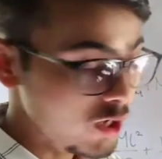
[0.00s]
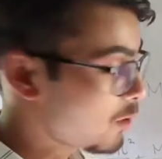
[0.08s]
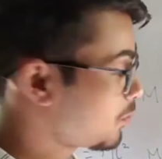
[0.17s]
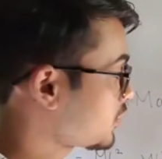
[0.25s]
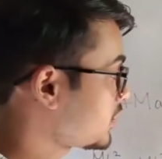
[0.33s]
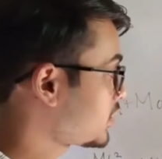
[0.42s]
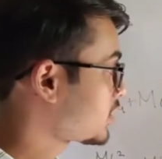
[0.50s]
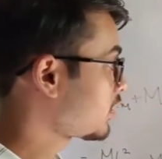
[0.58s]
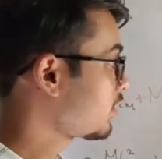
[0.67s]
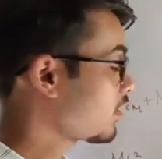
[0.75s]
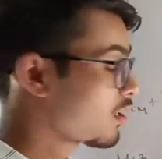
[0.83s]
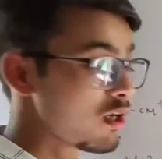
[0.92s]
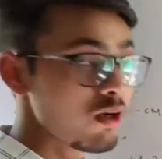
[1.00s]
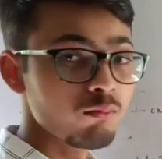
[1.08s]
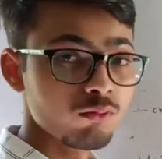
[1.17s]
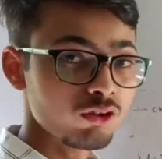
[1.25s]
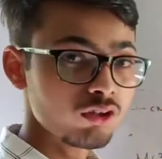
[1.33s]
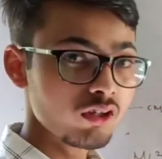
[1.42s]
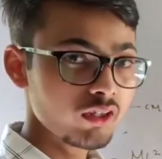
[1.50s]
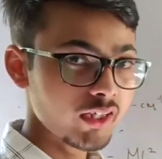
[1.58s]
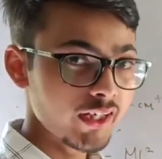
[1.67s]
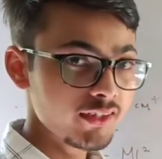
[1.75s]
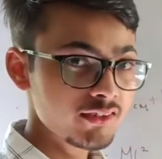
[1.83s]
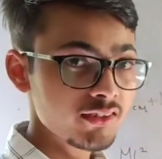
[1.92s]
opposition more or
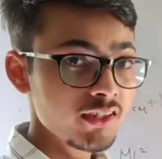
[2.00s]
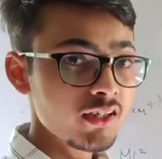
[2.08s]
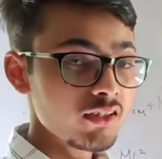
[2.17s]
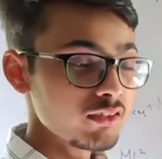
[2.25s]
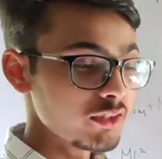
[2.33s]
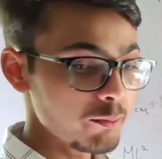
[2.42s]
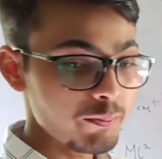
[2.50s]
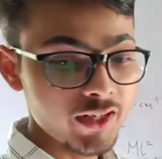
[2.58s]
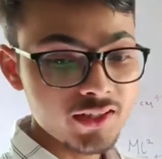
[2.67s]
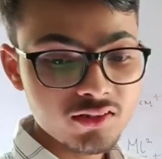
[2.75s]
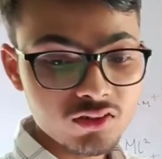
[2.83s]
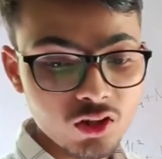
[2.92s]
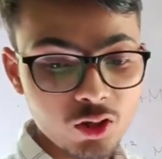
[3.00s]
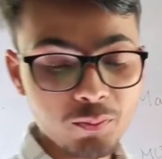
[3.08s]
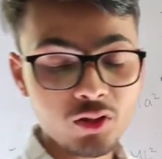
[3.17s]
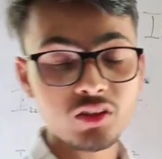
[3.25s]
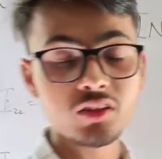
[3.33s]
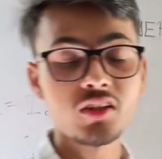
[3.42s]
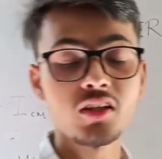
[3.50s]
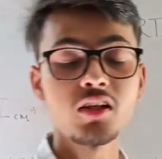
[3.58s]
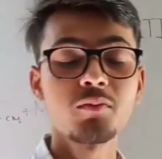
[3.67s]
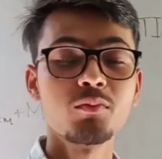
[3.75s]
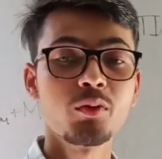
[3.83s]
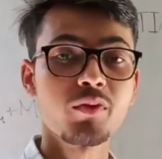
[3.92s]
less depends upon the
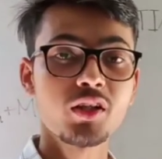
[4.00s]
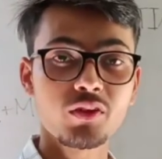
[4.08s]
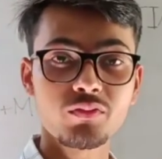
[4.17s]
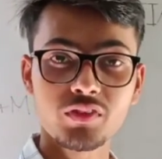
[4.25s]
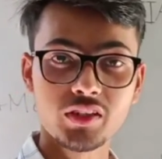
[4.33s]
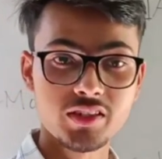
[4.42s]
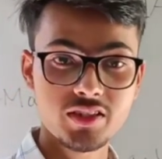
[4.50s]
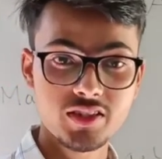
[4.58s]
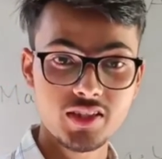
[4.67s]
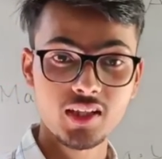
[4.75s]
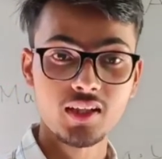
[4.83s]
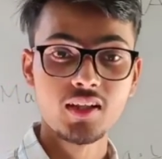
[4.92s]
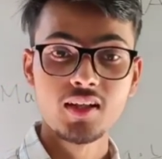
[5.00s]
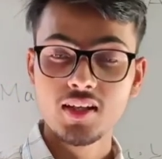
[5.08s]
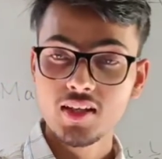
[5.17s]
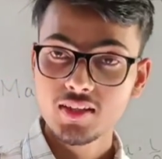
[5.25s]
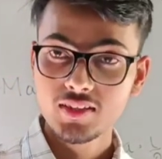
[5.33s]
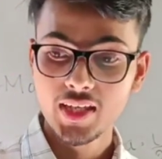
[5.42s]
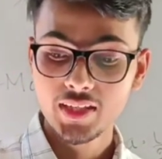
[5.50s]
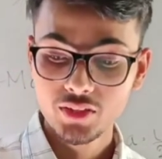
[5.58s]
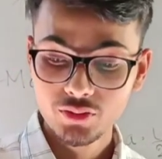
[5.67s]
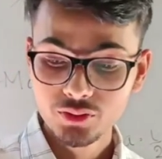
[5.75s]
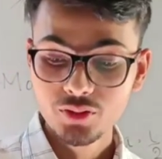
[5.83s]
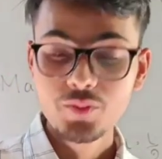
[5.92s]
moment of inertia. Thank you.